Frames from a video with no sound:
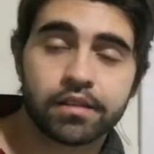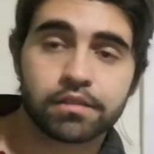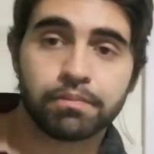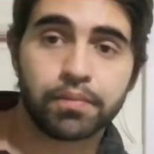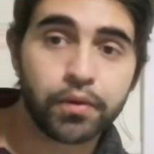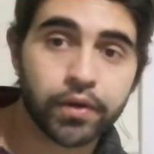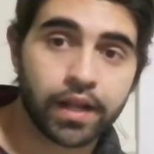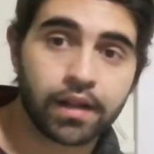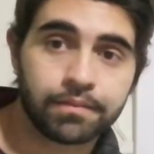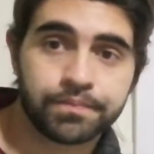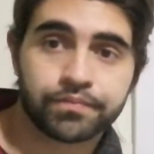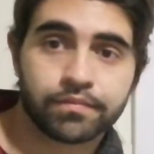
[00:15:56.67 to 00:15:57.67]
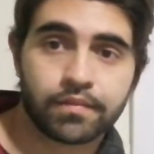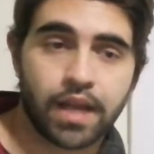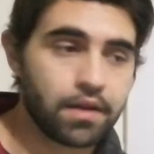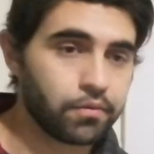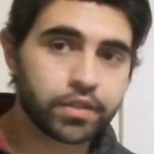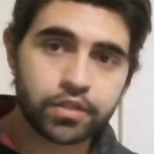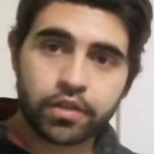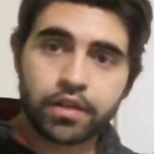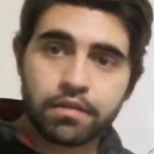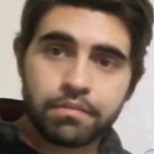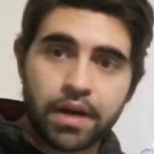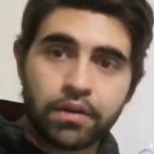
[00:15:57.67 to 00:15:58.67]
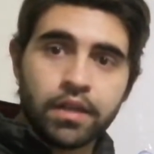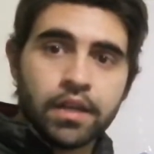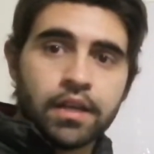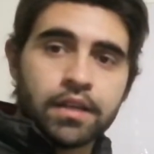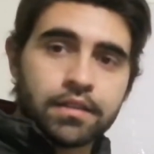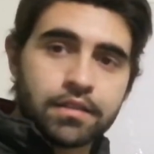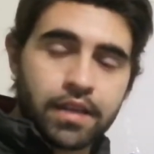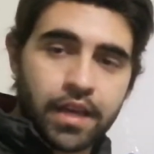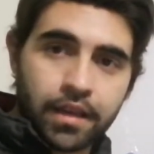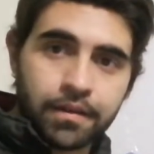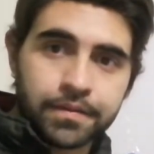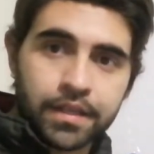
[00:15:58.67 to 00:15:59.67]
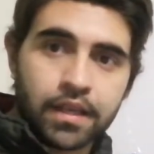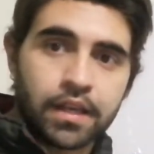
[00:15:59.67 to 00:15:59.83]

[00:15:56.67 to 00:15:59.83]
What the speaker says: is plural, and we're talking about they.